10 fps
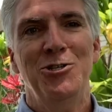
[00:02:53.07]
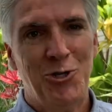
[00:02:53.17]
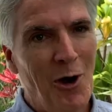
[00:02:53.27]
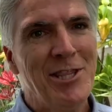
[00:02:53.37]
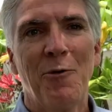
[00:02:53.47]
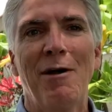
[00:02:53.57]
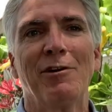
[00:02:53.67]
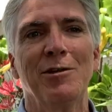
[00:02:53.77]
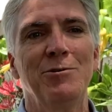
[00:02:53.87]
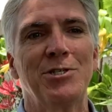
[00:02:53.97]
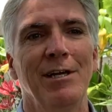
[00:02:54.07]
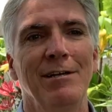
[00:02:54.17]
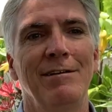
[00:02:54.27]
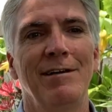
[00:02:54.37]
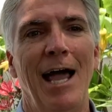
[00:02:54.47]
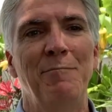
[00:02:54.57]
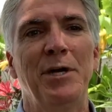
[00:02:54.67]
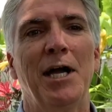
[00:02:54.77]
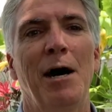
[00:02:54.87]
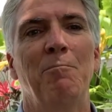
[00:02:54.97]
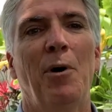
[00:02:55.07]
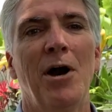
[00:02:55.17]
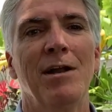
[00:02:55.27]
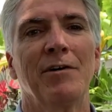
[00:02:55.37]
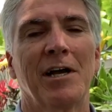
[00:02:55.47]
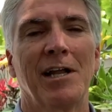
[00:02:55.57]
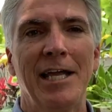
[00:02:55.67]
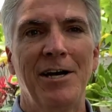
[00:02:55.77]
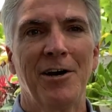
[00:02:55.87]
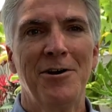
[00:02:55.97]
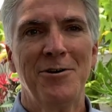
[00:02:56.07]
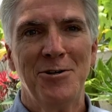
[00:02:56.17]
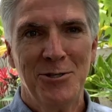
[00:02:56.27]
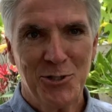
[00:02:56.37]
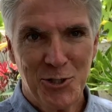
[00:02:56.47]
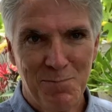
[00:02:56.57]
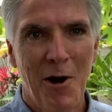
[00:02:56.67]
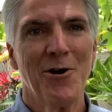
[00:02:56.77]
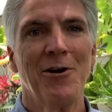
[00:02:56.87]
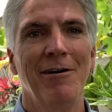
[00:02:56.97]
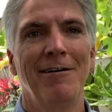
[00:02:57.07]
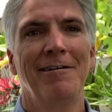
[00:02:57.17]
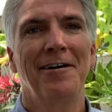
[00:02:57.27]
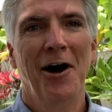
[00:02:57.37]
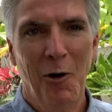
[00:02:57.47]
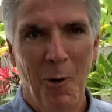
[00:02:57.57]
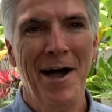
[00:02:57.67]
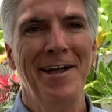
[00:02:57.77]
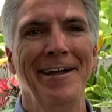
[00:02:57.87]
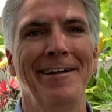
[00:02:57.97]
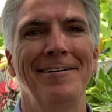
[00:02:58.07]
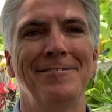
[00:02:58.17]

Join the RevoluSun and become part of a cleaner, smarter Hawaii.